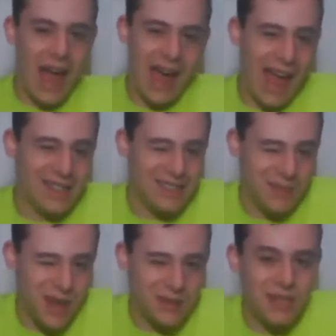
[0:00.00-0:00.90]
I
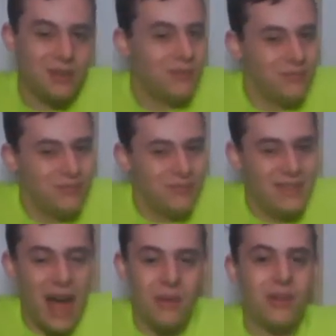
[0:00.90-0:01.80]
sometimes do,
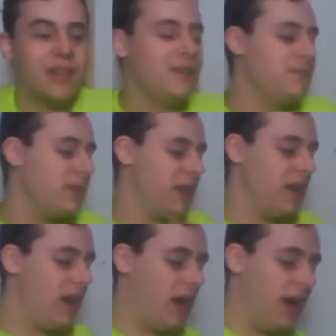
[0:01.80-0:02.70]
not really,
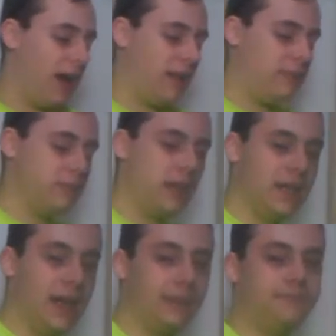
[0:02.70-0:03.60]
but
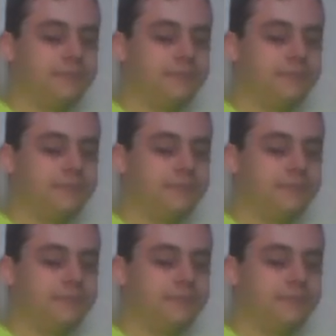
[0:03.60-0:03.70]
yeah.